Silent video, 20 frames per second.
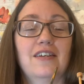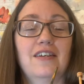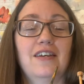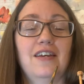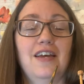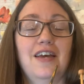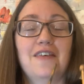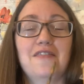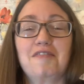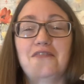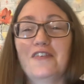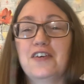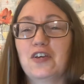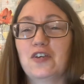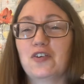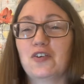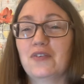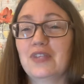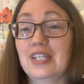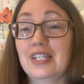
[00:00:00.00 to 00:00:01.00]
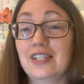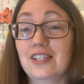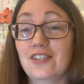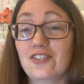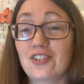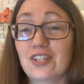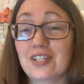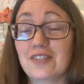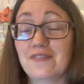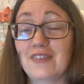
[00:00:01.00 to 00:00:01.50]
I figured, oh, this is
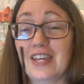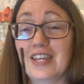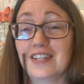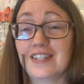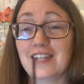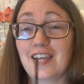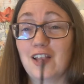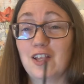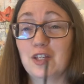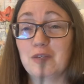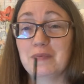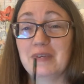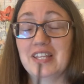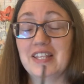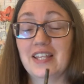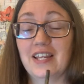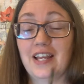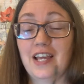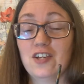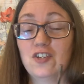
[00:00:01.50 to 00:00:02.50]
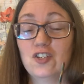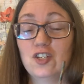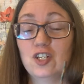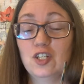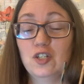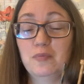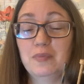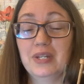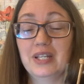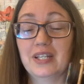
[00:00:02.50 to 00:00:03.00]
just fate telling me that I shouldn't
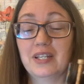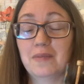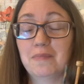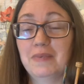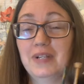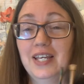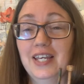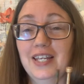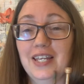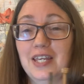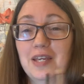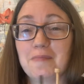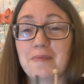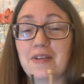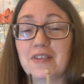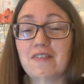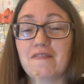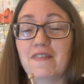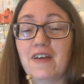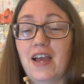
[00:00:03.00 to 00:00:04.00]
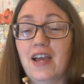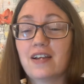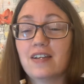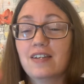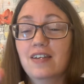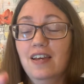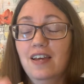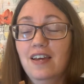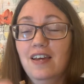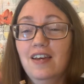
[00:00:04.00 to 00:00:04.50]
have been complaining about the fact
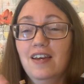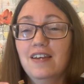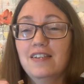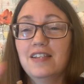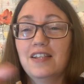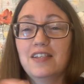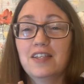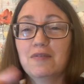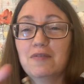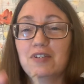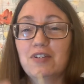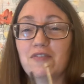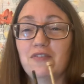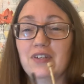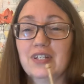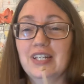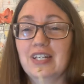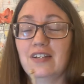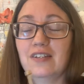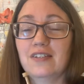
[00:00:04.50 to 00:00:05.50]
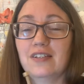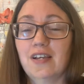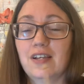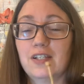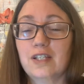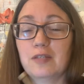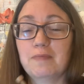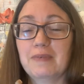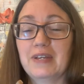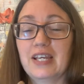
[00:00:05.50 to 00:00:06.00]
that they were different needle
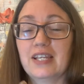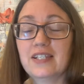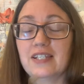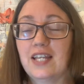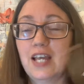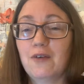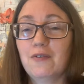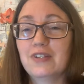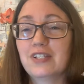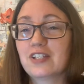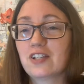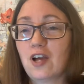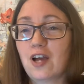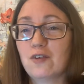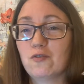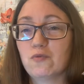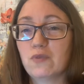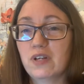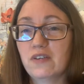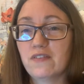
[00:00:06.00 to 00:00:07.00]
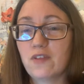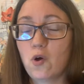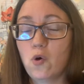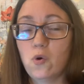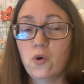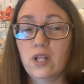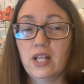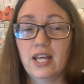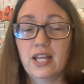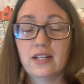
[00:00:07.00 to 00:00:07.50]
sizes, because now it's gotten rid of the
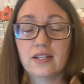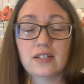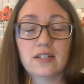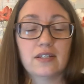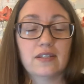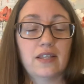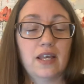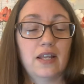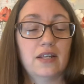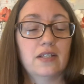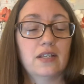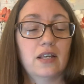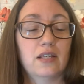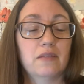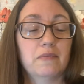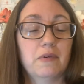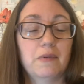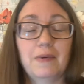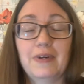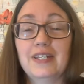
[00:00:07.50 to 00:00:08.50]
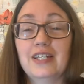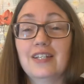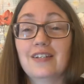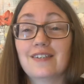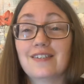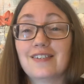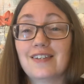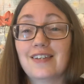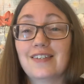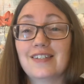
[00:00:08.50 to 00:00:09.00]
whole end that tells me what needle
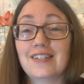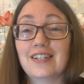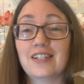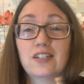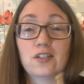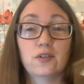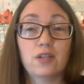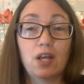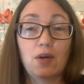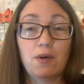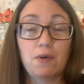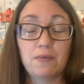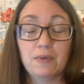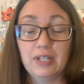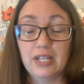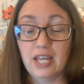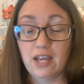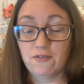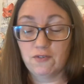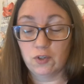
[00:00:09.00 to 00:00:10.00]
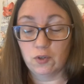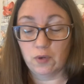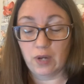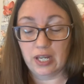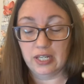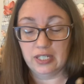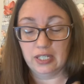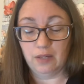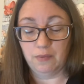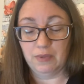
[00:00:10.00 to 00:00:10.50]
size it is. So now I really have no
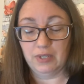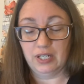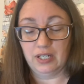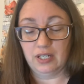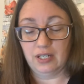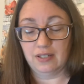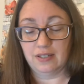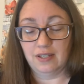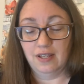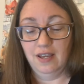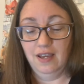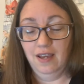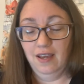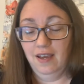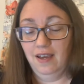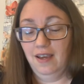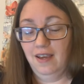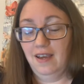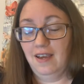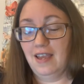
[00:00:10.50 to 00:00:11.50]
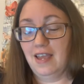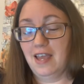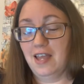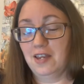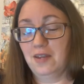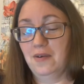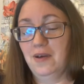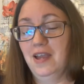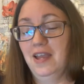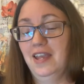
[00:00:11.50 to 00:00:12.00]
idea what it is.
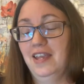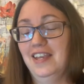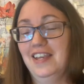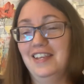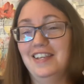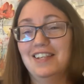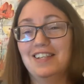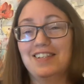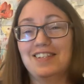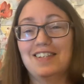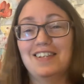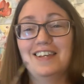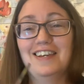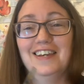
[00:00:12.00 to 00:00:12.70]
Anyways,